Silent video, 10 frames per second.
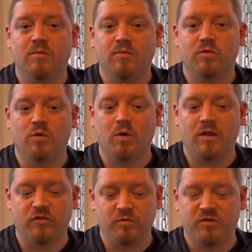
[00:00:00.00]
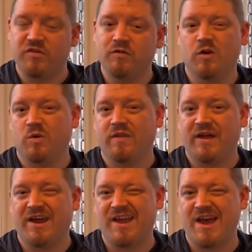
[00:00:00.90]
The one specific one
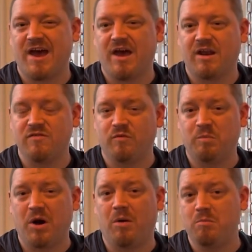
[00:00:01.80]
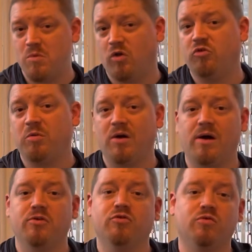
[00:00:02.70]
that I had, I've bought multiple
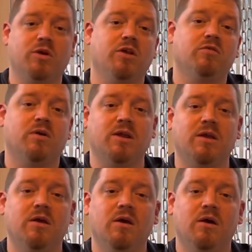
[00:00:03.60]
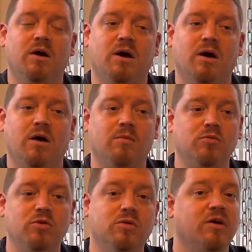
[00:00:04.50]
other 2020
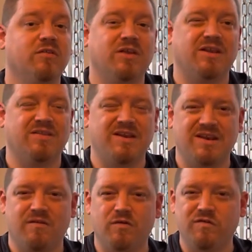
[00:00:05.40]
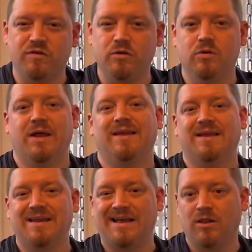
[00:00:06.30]
Lunas, and they never flew like a
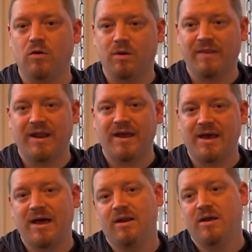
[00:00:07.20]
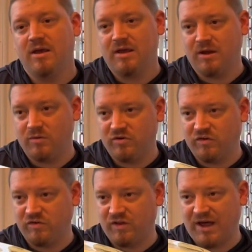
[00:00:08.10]
yellow one that I had. It would
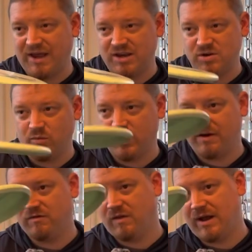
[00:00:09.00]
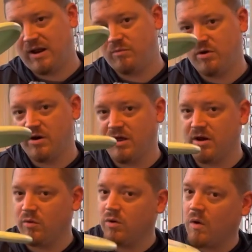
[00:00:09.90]
just fly whatever line I put it on,
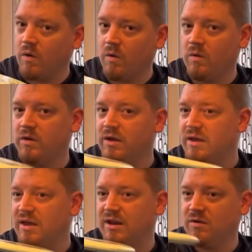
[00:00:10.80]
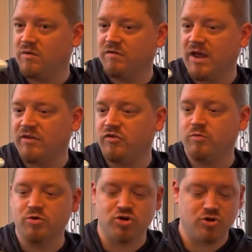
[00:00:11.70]
it would hold, and it would fly
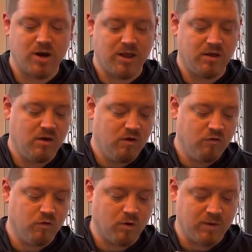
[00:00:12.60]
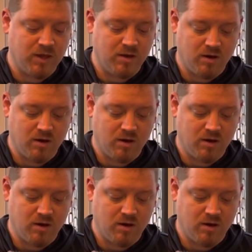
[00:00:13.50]
super straight for me.